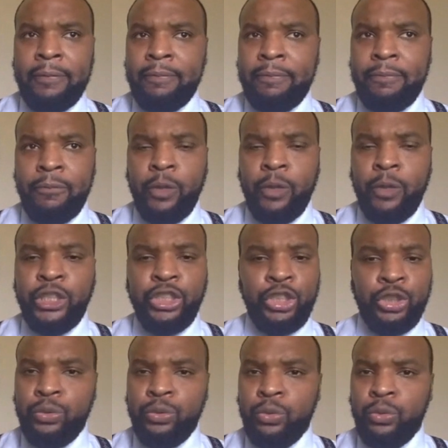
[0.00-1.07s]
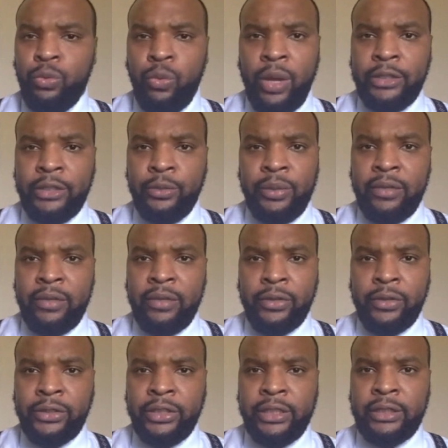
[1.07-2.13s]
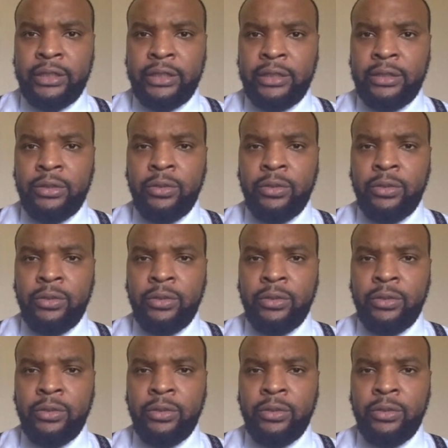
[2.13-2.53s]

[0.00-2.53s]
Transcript: We shoot way too many of our citizens.